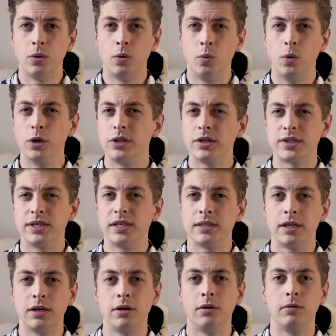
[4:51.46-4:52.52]
What does it
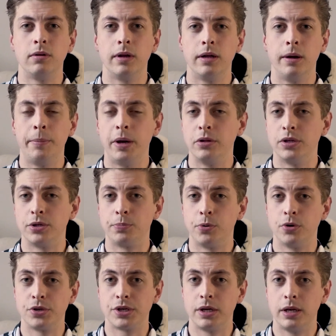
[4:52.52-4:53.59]
tell about this
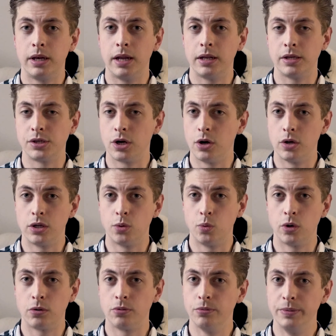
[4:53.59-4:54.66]
person that is going to
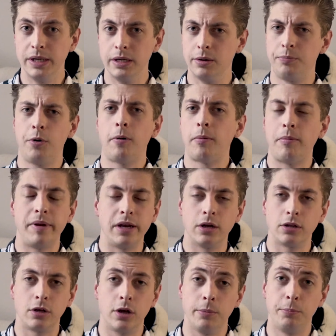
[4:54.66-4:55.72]
work for me? They're probably
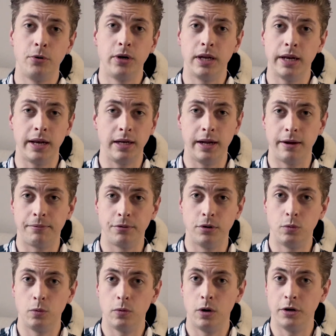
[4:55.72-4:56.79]
not going to put in any
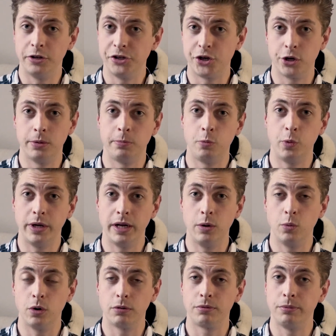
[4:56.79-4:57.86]
effort on the job when they
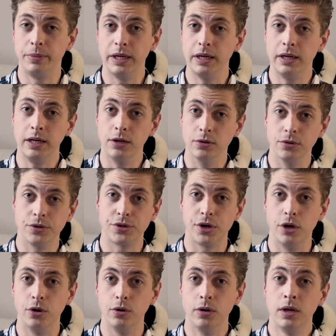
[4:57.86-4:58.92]
work for me either.
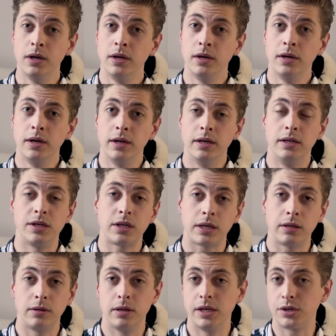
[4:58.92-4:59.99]
So
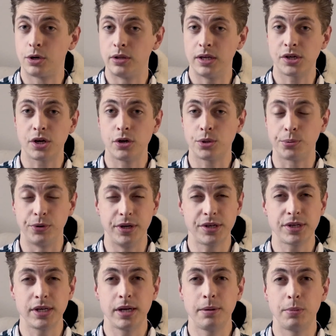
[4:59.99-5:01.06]
this goes for
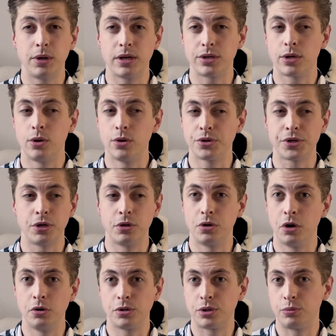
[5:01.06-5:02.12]
Disney, but this also
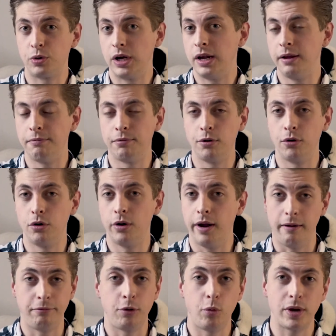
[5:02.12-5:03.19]
goes really for
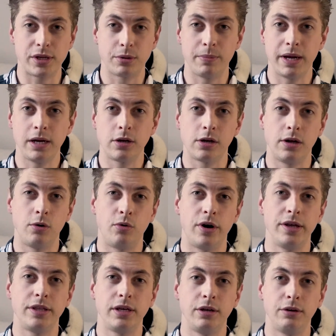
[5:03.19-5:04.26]
every resume you're gonna write in